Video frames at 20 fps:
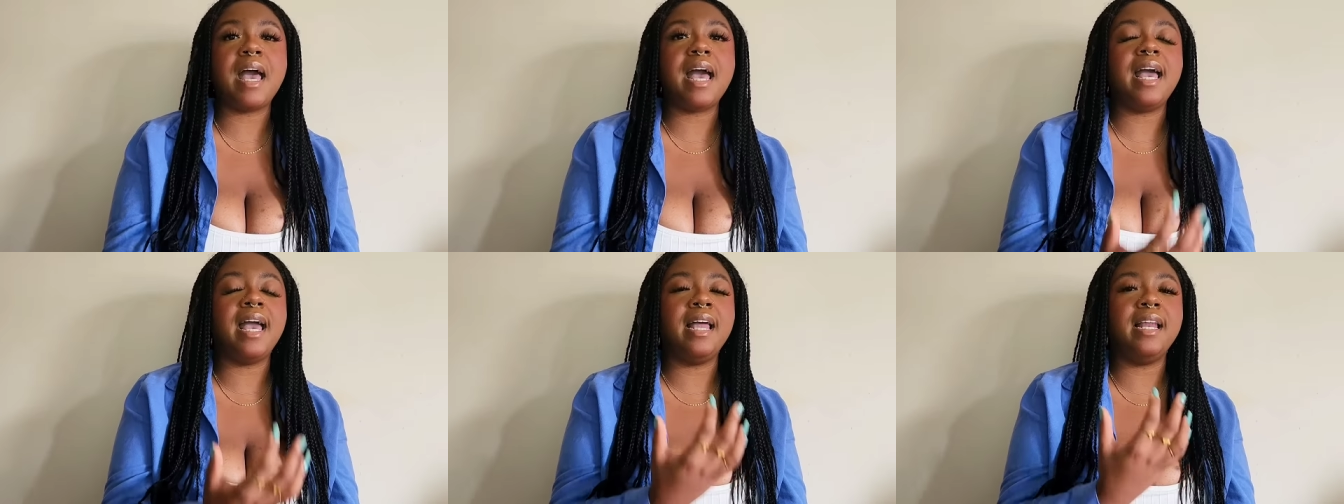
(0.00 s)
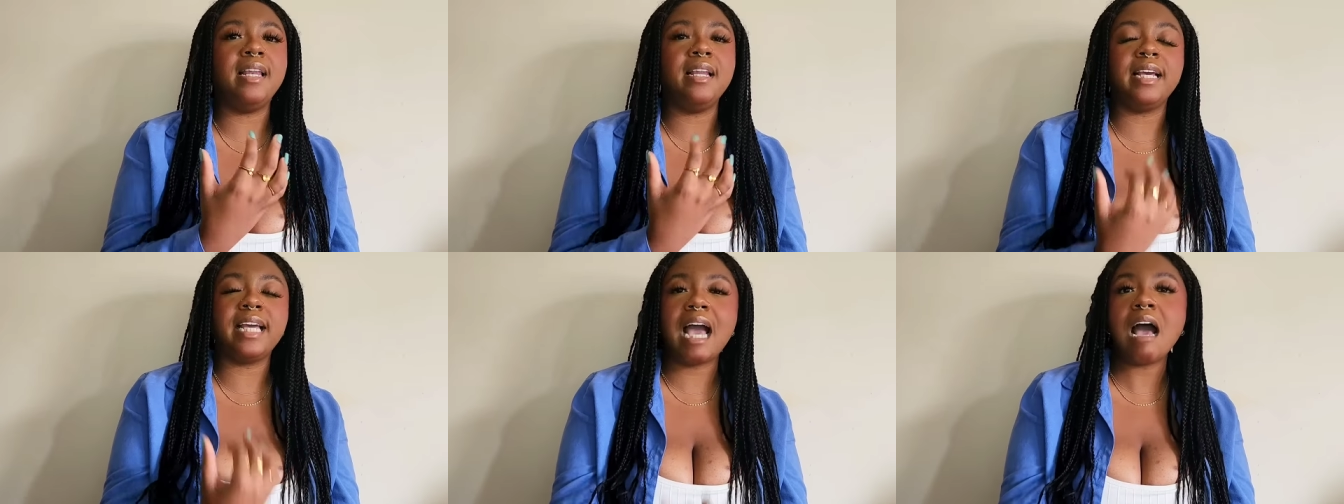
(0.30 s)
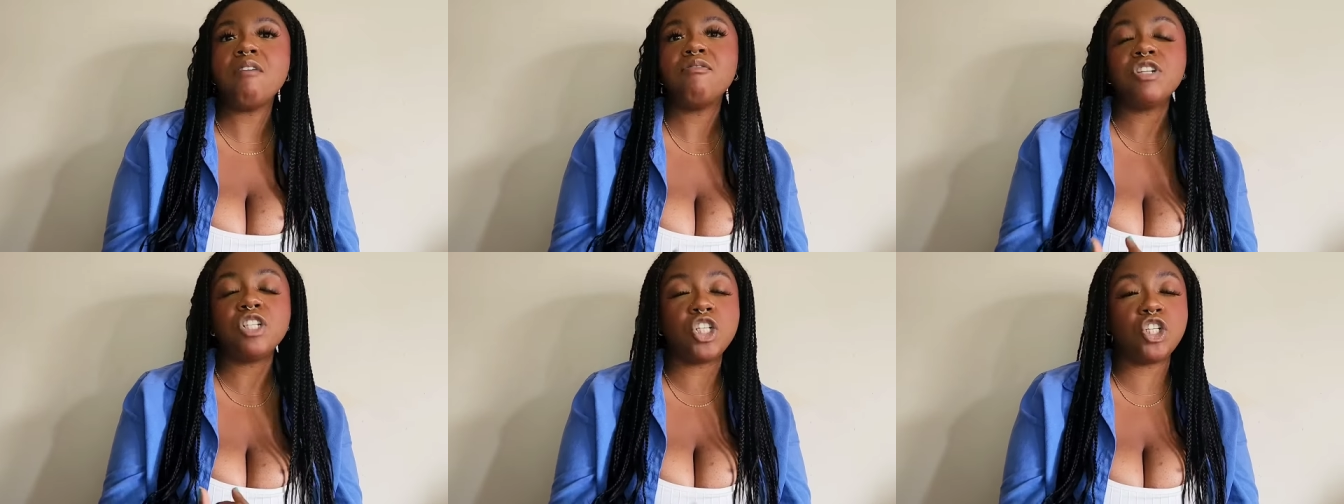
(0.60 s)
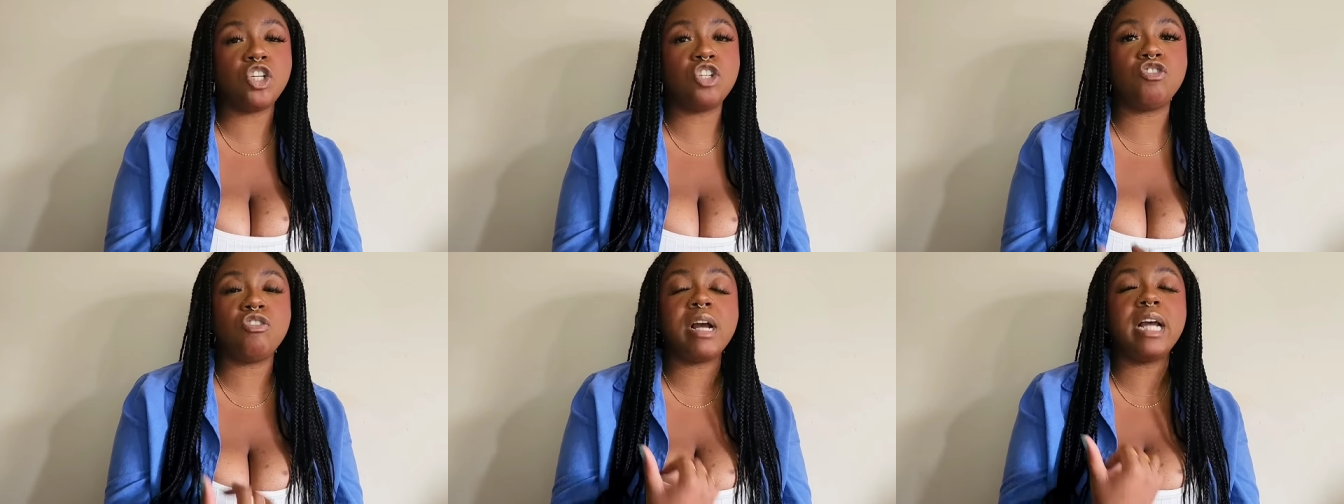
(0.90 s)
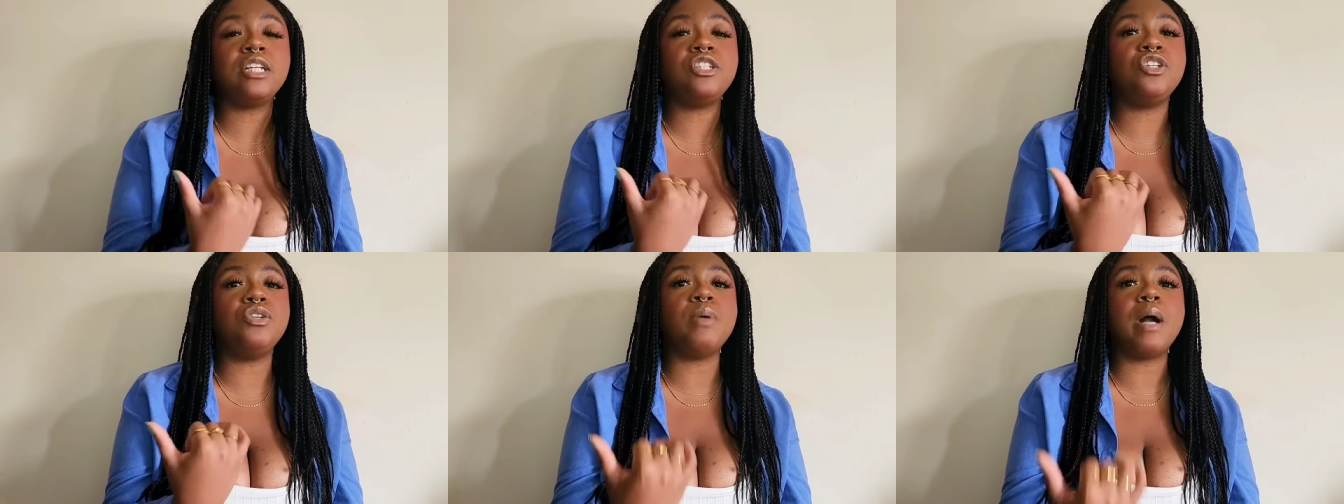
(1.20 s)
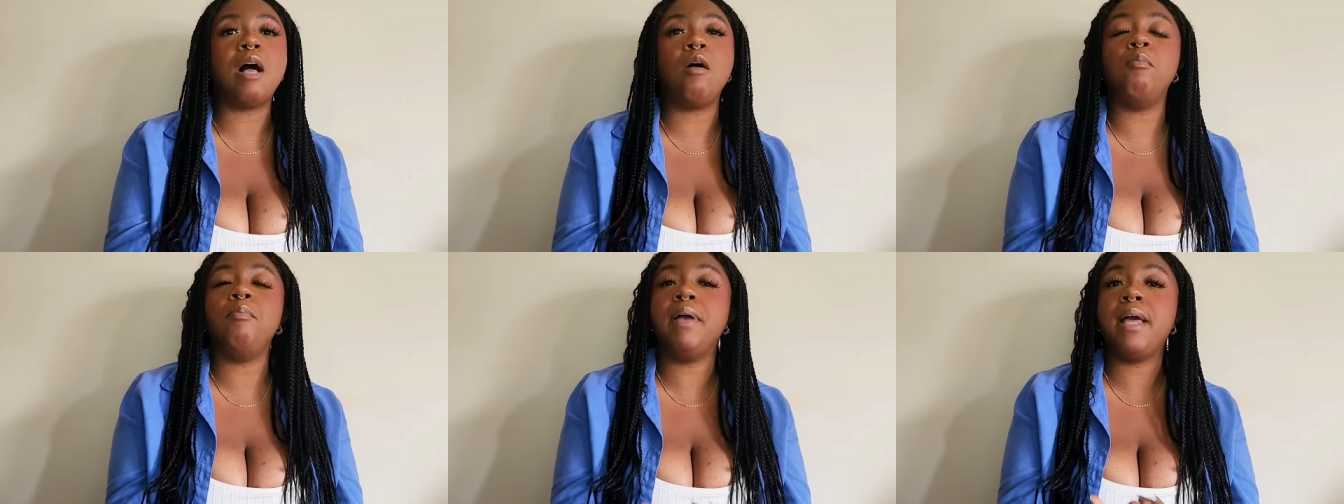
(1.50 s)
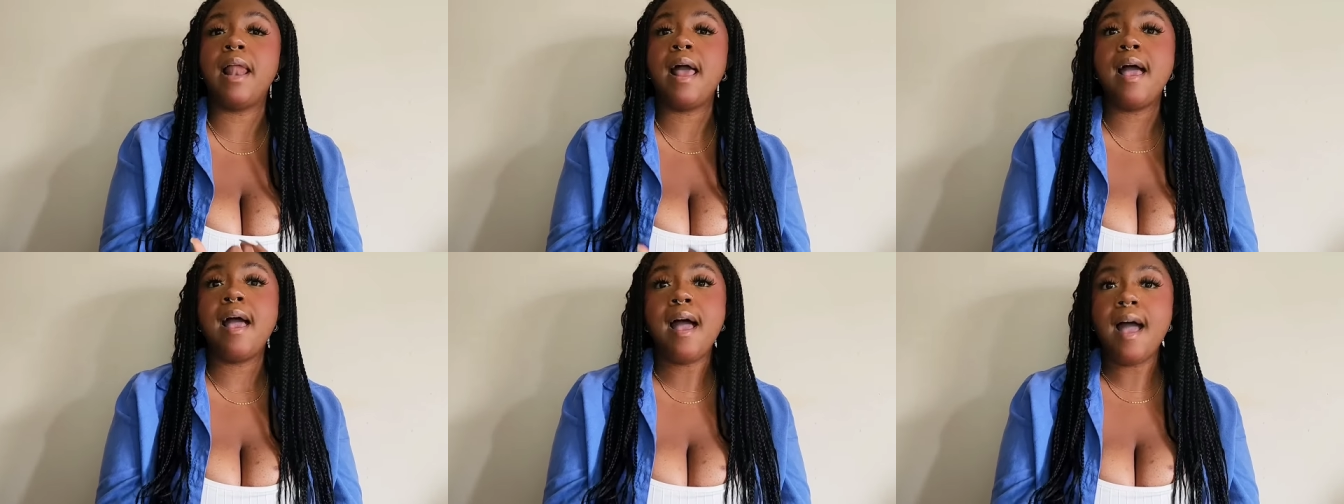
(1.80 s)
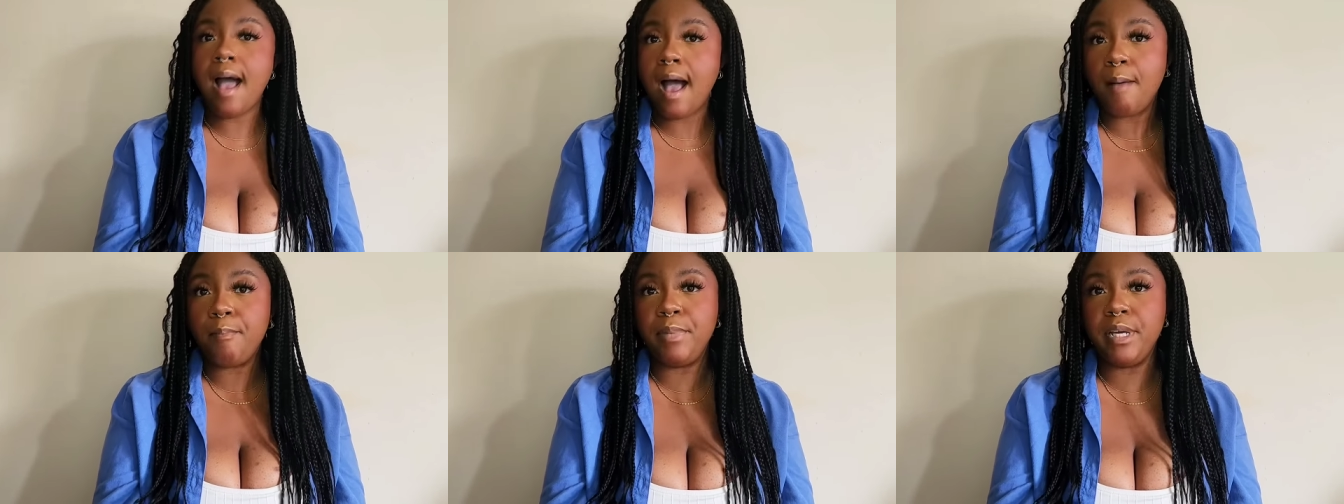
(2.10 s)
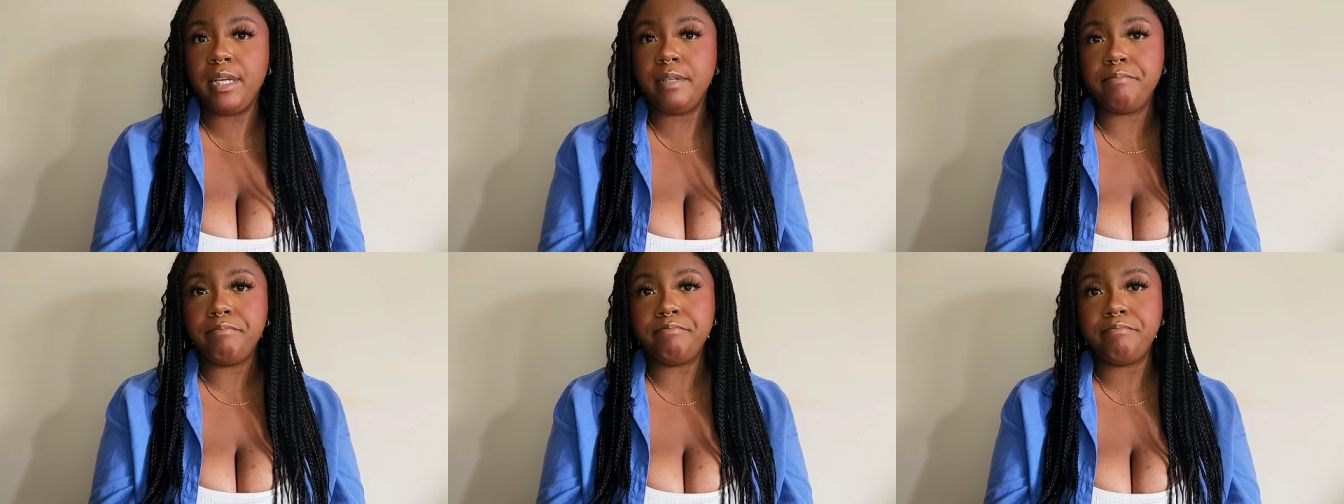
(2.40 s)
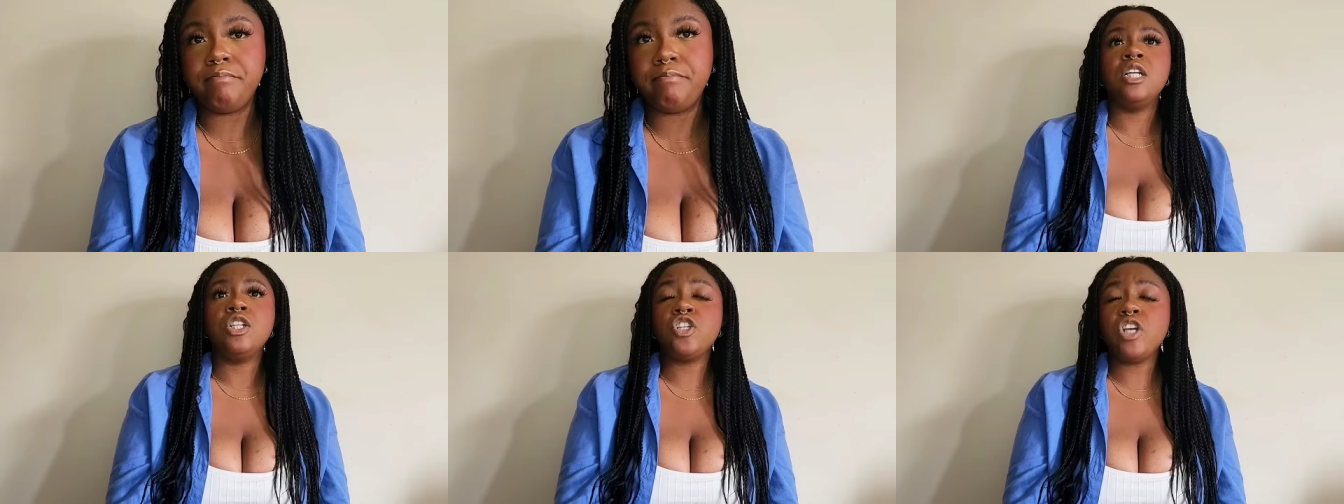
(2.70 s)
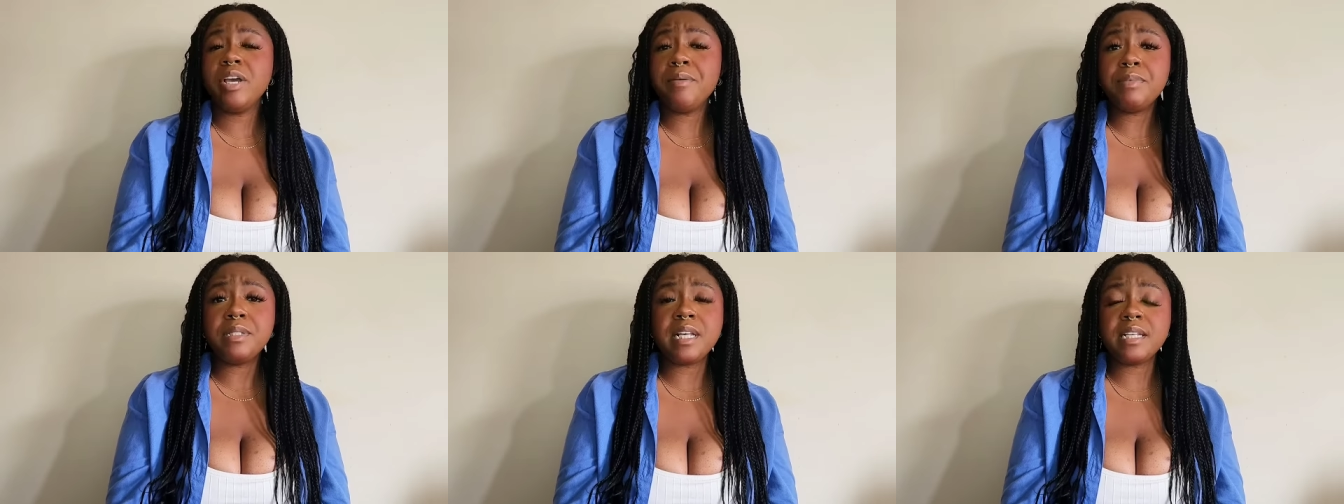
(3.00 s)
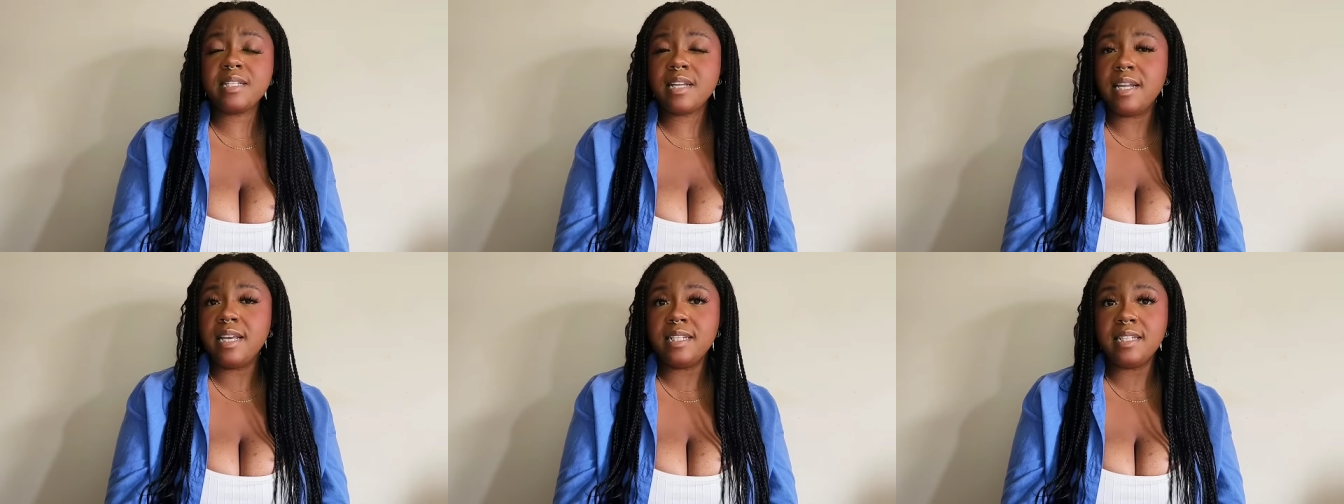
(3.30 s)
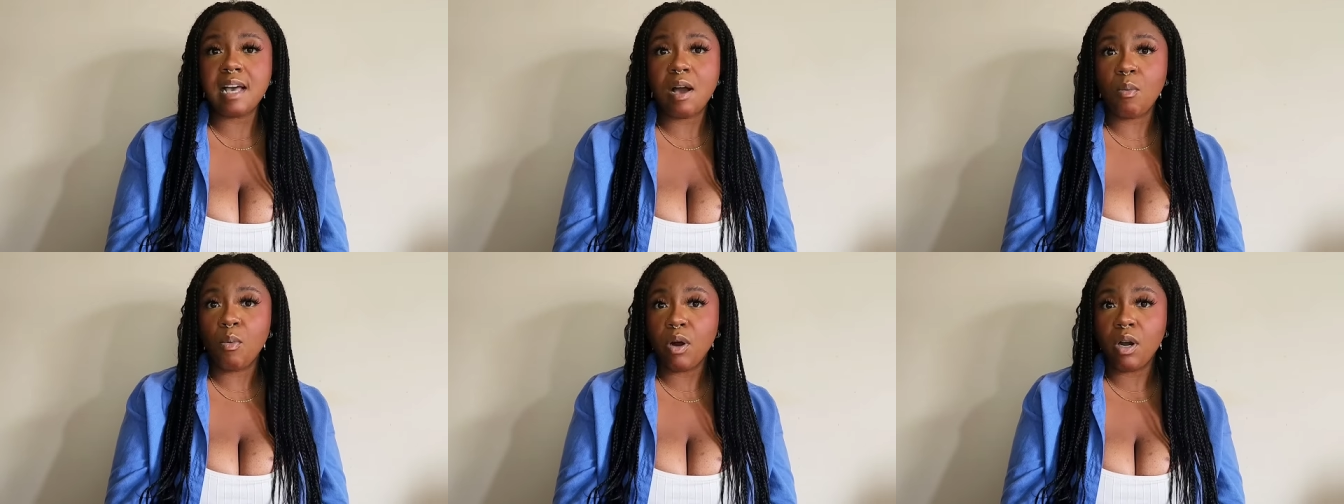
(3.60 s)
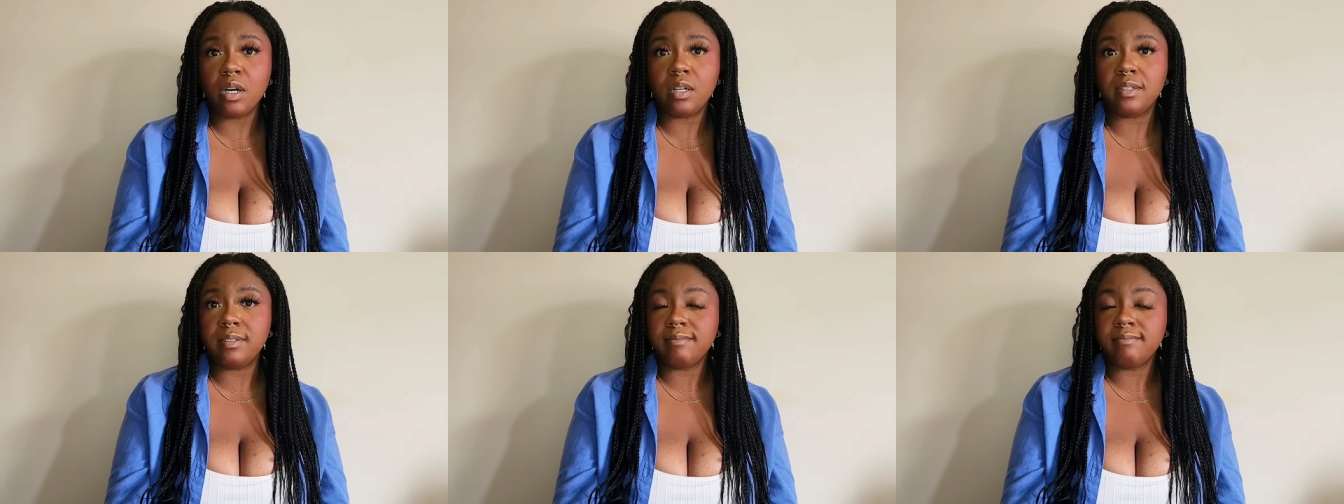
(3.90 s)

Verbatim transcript: and Catfish is just trying to help it happen. James says that he's at work.